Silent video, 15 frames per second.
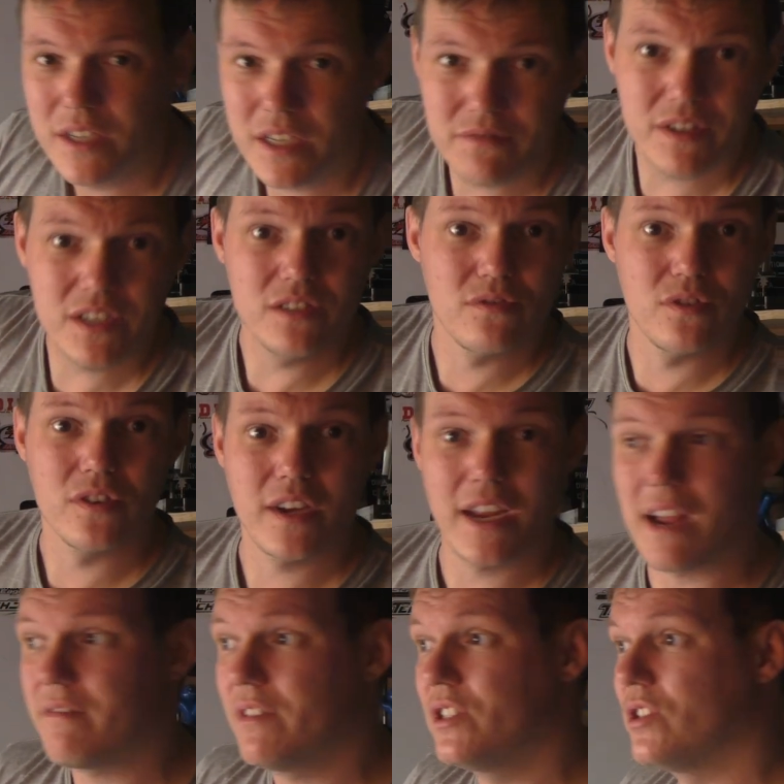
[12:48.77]
You're in your own
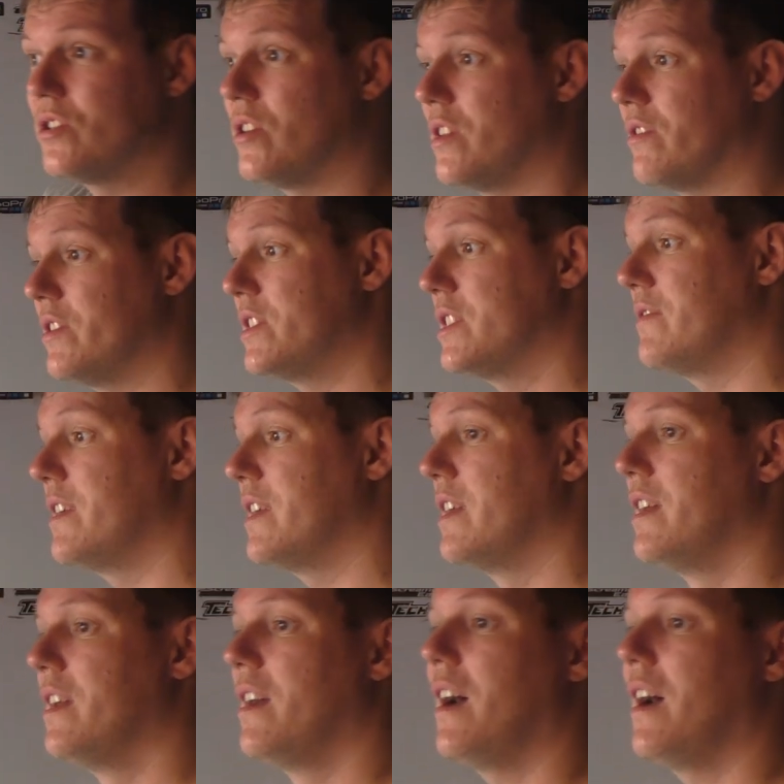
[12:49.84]
garage and all the rest of it.